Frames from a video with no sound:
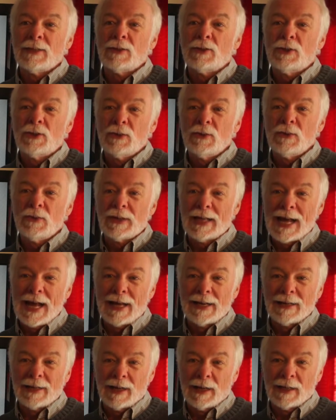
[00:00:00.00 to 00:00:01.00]
to
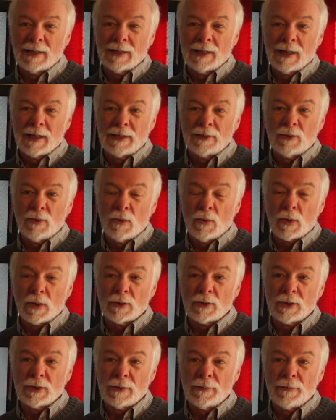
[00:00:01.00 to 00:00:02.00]
that online
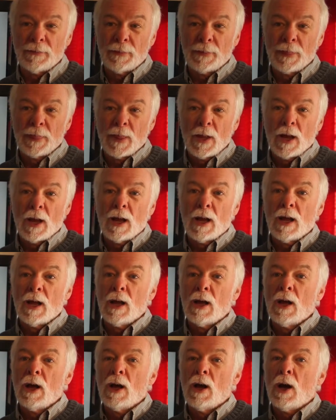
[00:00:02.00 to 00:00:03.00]
course.
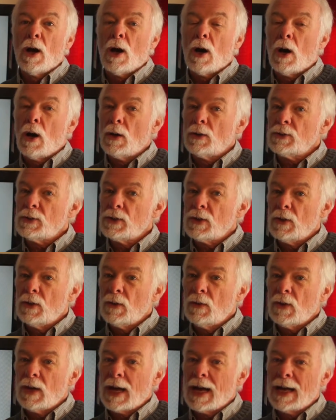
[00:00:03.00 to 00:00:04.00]

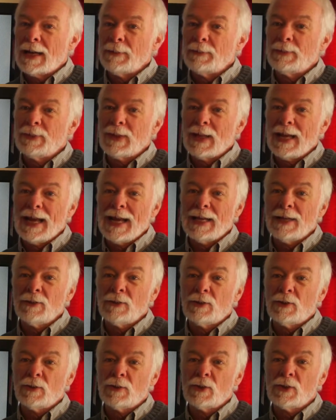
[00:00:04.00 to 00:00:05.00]
Also, I plan
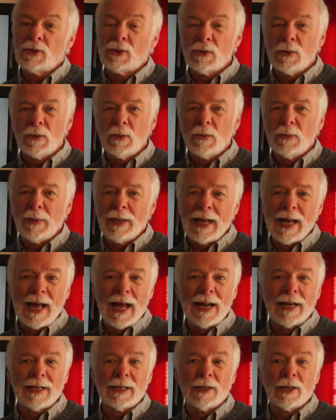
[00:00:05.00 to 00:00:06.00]
to soon be
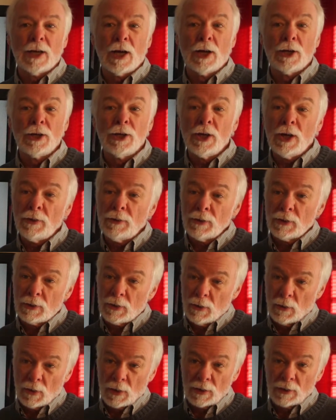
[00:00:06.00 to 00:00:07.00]
adding another
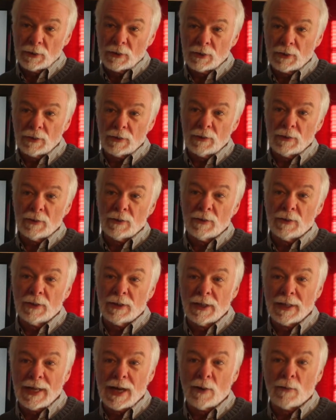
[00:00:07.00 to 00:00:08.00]
course
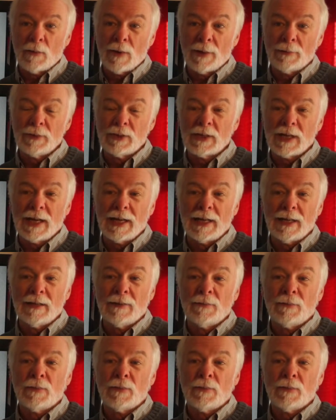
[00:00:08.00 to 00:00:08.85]
to that website,